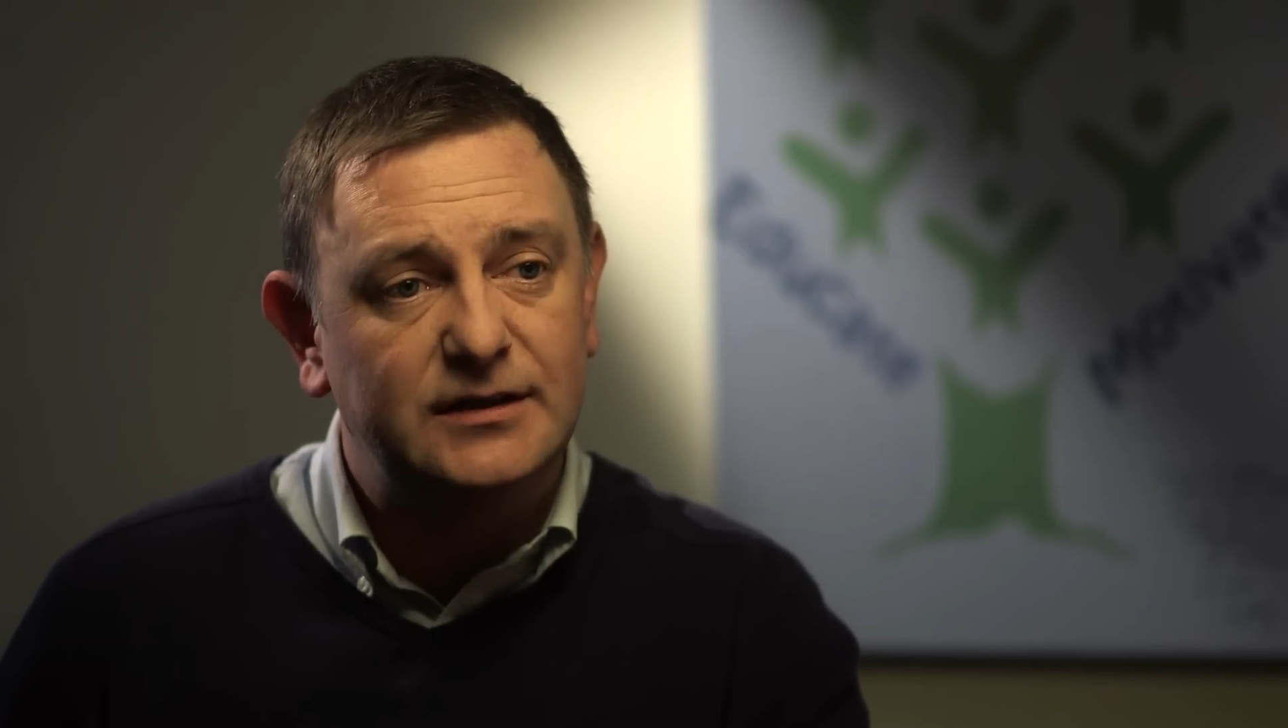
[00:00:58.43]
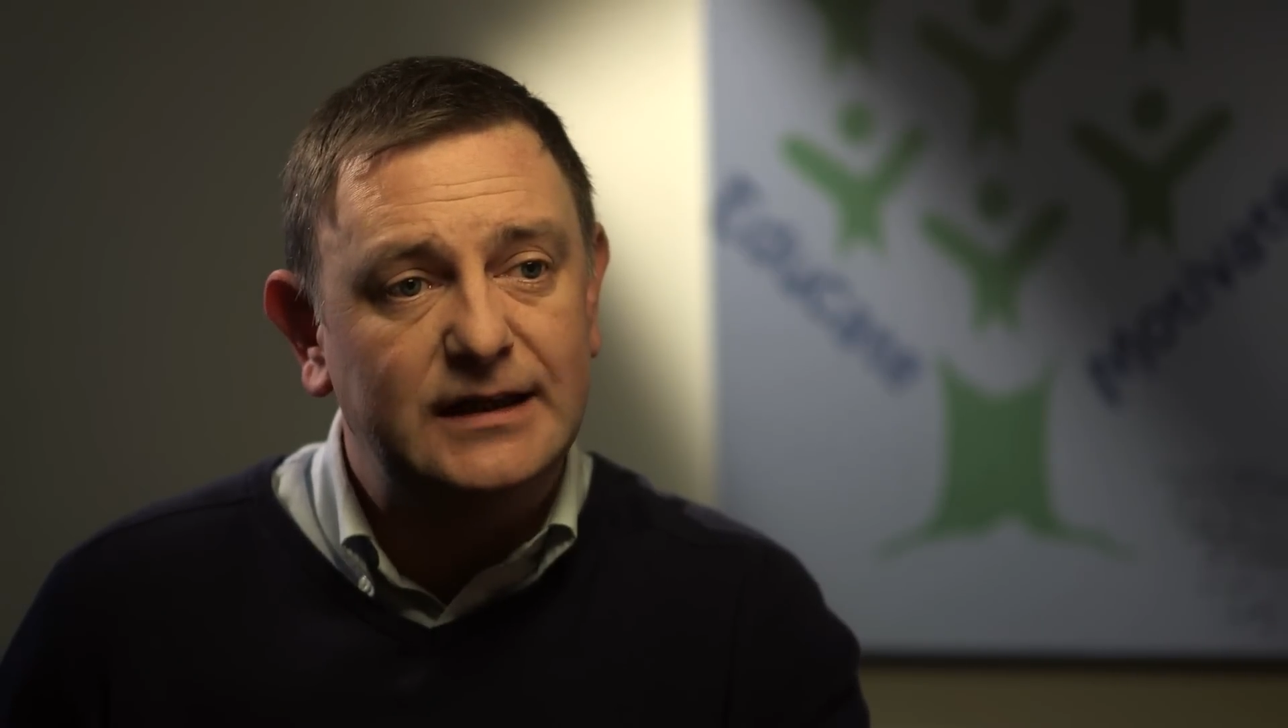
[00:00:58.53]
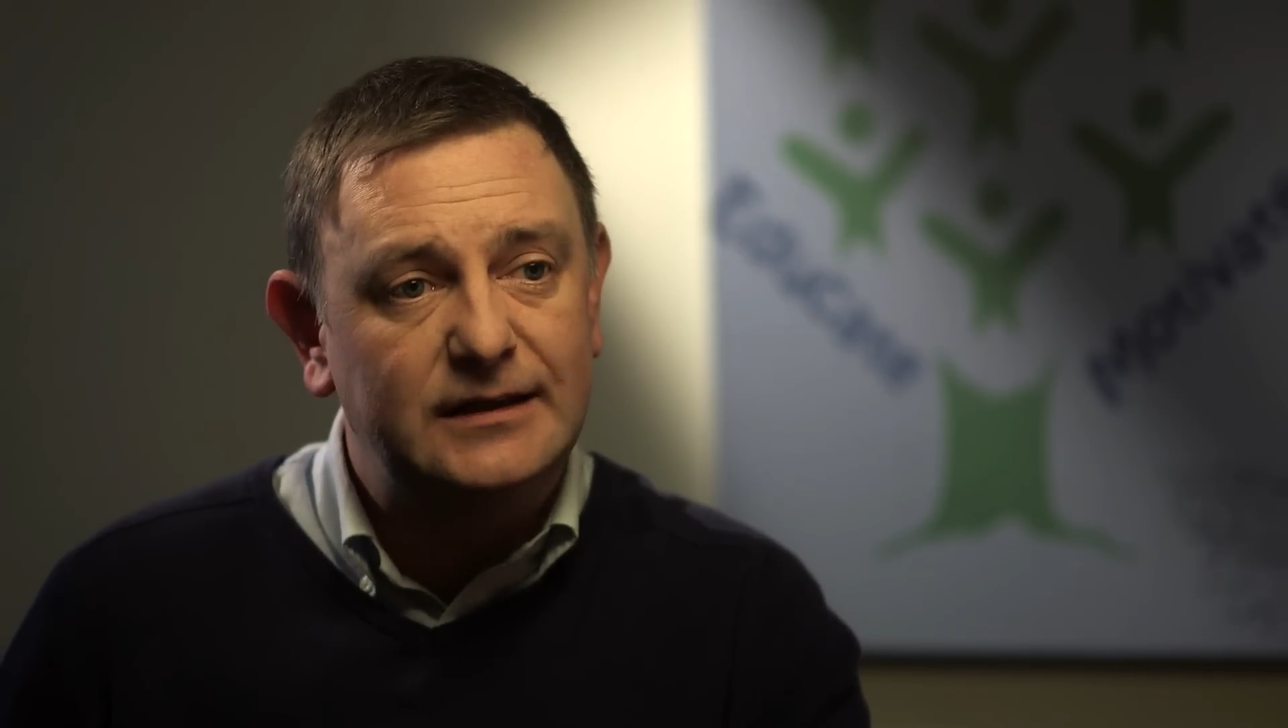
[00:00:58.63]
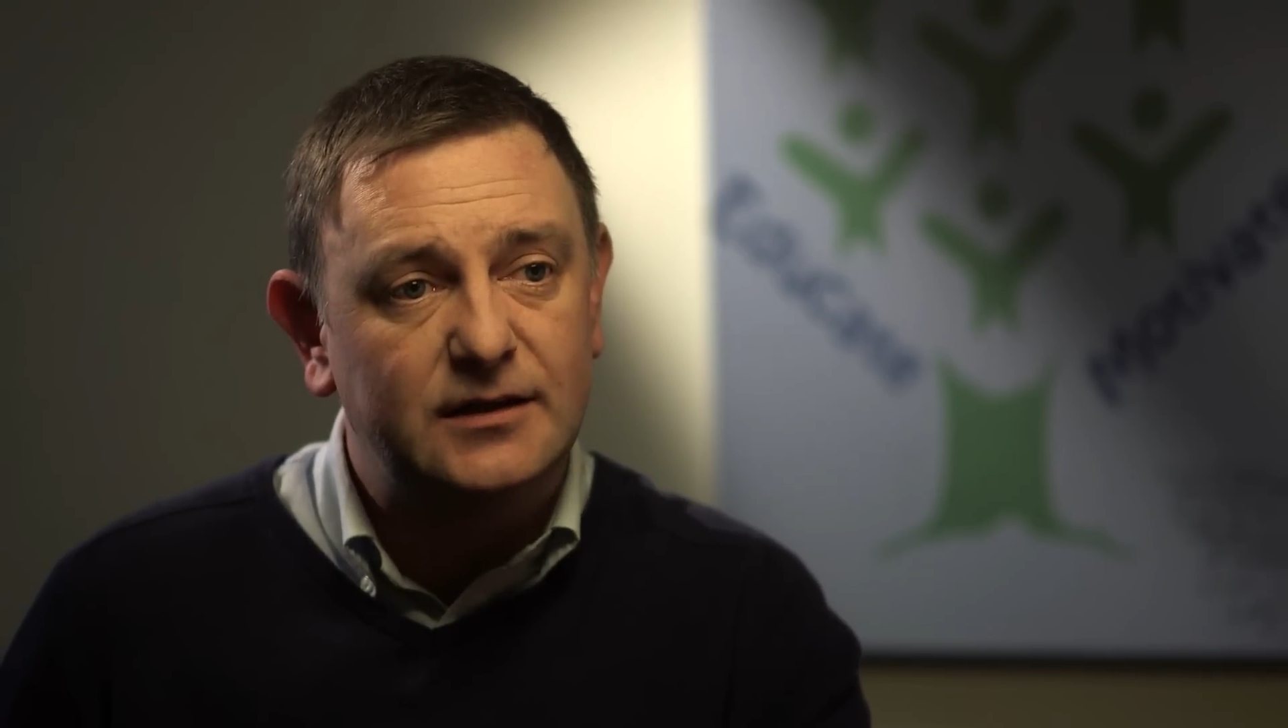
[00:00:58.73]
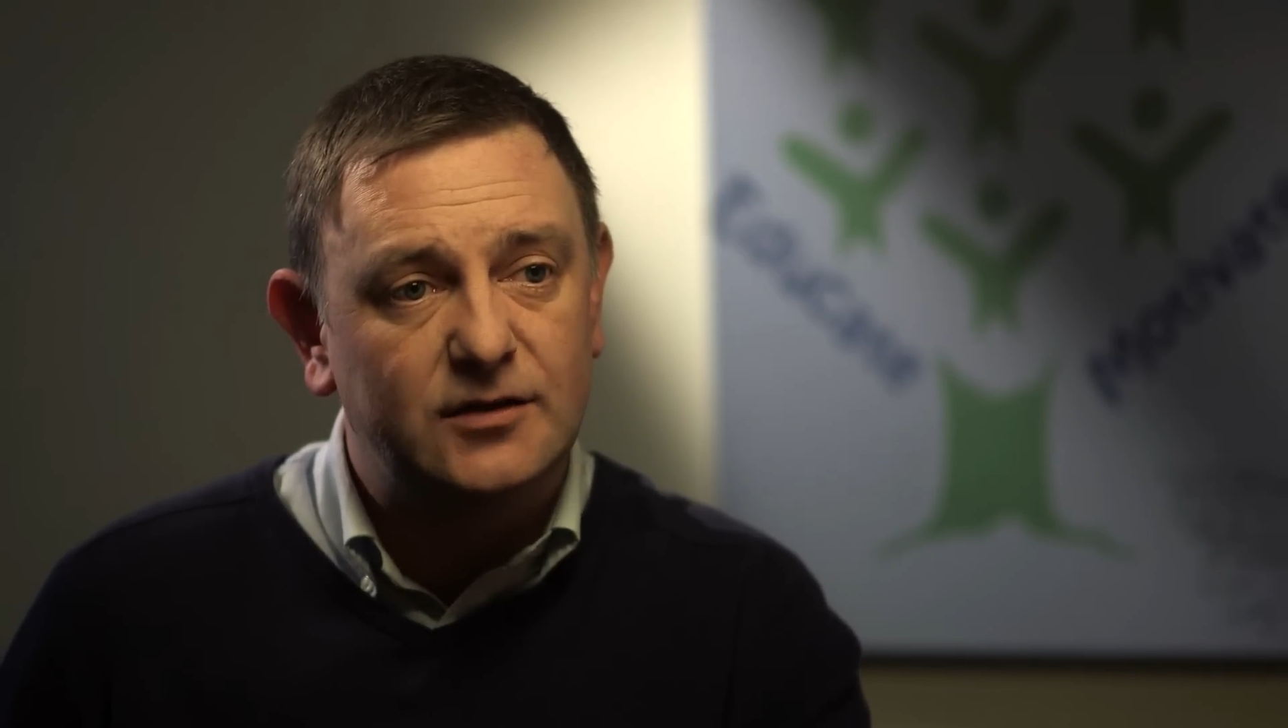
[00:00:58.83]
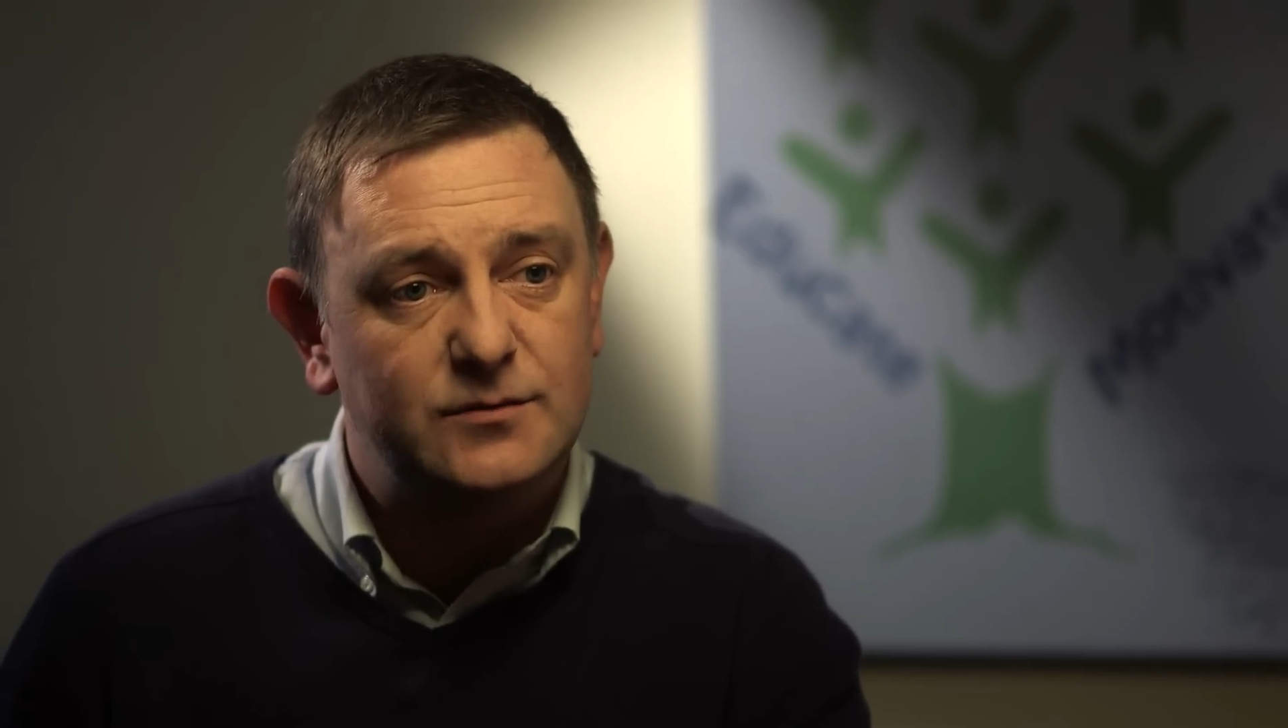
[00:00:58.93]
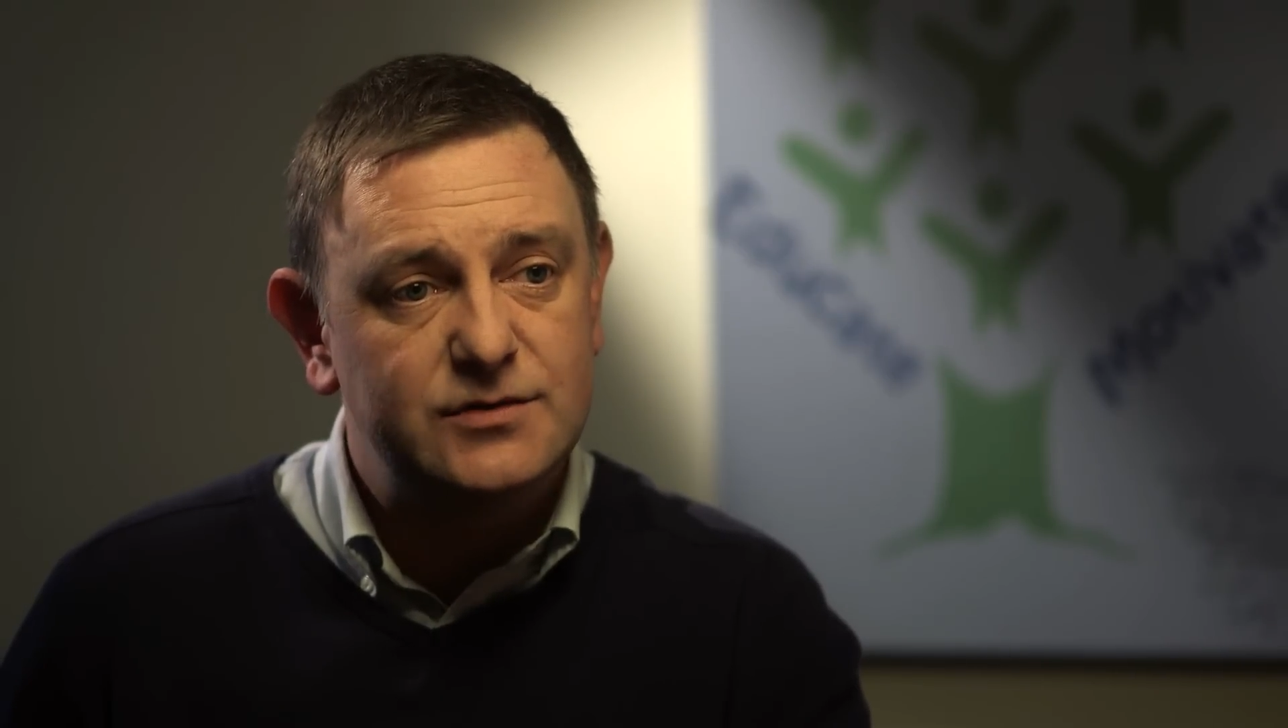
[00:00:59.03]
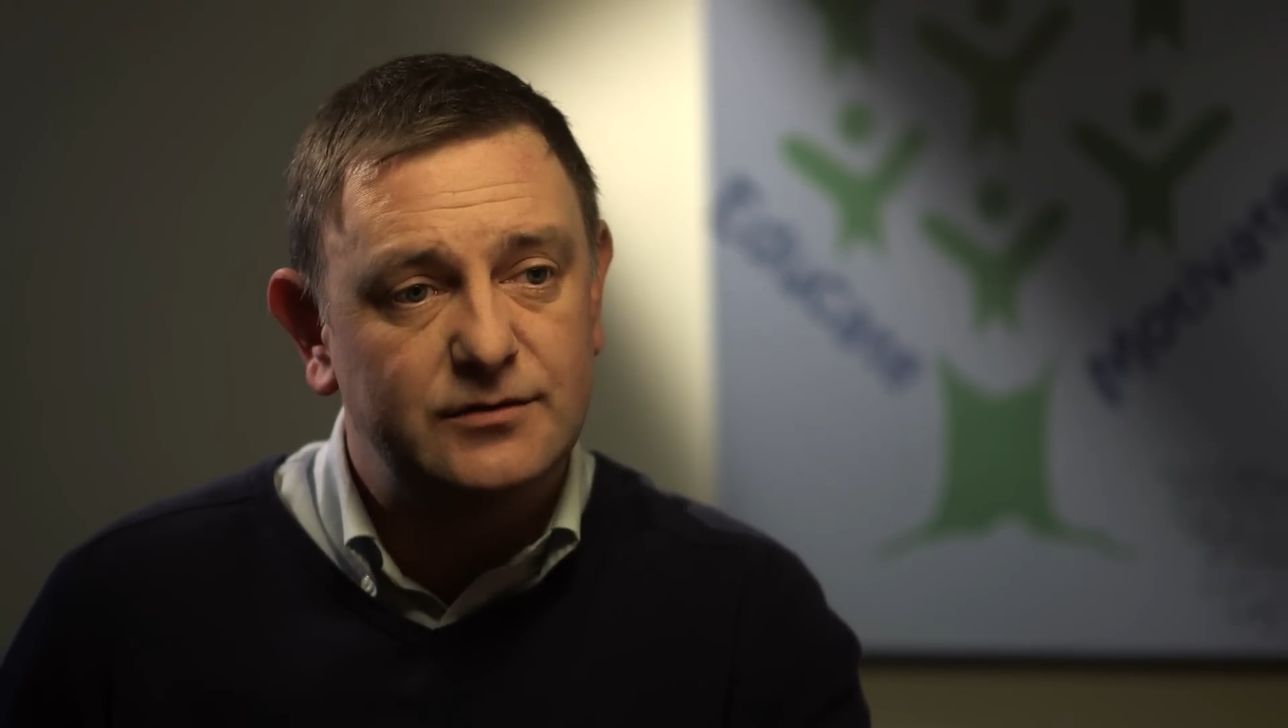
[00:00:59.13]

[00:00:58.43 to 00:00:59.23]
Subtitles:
and need that comes